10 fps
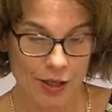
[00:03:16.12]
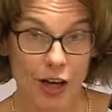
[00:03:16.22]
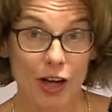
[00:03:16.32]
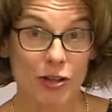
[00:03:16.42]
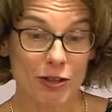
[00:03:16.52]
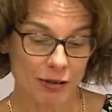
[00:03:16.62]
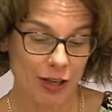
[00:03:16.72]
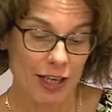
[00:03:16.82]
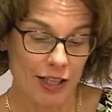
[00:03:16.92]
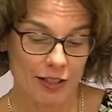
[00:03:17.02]
Also,
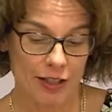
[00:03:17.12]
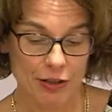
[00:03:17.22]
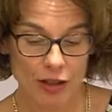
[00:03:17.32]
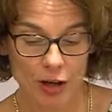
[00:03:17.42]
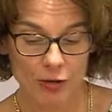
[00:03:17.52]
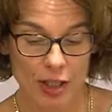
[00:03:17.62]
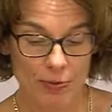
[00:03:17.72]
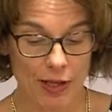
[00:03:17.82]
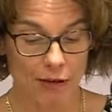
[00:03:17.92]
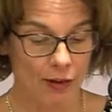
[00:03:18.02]
Israelis, as you know,
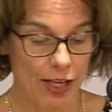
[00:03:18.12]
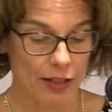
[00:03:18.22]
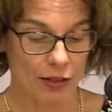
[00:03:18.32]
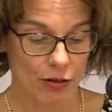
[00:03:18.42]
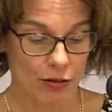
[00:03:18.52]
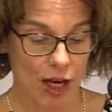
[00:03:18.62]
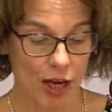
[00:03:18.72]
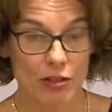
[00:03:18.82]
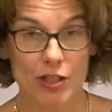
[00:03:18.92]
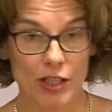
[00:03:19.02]
display flags on
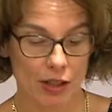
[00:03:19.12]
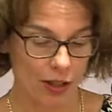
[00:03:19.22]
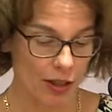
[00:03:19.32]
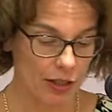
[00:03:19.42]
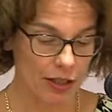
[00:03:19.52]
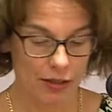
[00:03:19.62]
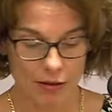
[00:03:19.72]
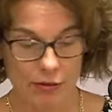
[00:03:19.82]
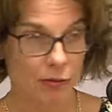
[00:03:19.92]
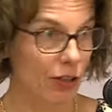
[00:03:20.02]
houses and cars
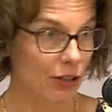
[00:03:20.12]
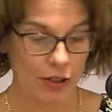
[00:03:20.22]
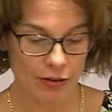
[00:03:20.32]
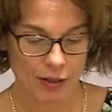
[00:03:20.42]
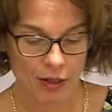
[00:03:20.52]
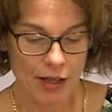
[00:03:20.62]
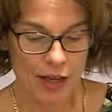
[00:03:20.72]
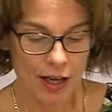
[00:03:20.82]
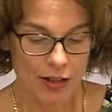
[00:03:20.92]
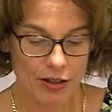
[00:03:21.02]
and where not,
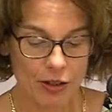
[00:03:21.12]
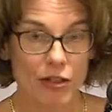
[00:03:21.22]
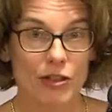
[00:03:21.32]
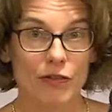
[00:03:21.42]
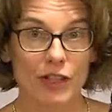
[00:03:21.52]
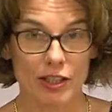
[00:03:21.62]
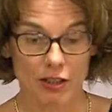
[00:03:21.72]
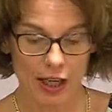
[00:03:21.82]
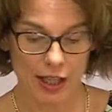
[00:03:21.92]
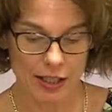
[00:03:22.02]
as tokens of
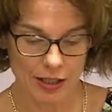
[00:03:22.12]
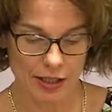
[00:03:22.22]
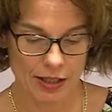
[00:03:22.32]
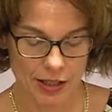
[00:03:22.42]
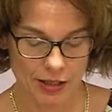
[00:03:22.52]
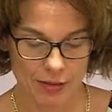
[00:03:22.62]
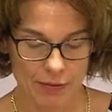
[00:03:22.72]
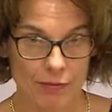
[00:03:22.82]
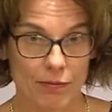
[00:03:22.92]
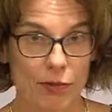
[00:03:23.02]
national identity.
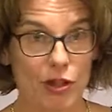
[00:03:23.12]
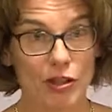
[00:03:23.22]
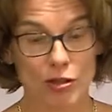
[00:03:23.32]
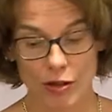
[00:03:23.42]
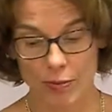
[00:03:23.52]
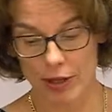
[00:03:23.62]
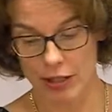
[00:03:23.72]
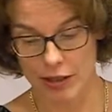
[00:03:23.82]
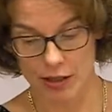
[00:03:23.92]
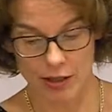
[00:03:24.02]
But not so the
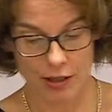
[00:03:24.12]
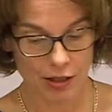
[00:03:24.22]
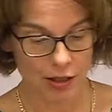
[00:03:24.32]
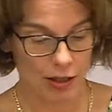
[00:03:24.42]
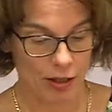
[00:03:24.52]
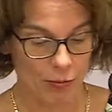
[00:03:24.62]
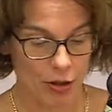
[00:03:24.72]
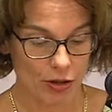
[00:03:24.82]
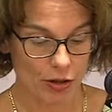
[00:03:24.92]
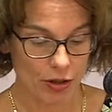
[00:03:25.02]
Belgians.
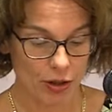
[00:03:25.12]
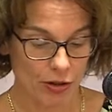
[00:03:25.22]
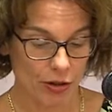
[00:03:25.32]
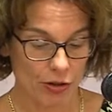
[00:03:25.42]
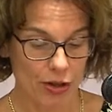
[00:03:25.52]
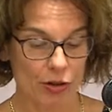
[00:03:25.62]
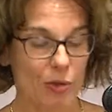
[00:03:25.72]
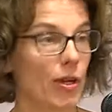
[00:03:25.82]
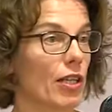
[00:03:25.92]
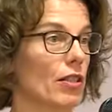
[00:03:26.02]
Most also don't know the
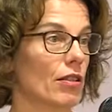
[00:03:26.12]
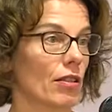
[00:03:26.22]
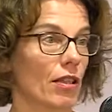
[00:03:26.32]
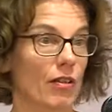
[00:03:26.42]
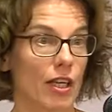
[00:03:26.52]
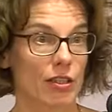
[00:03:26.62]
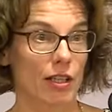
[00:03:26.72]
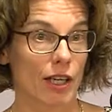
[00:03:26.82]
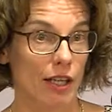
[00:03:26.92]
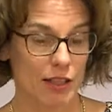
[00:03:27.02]
Belgian
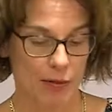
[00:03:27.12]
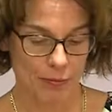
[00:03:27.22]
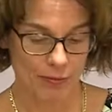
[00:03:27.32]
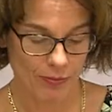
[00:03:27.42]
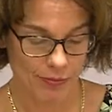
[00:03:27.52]
national anthem.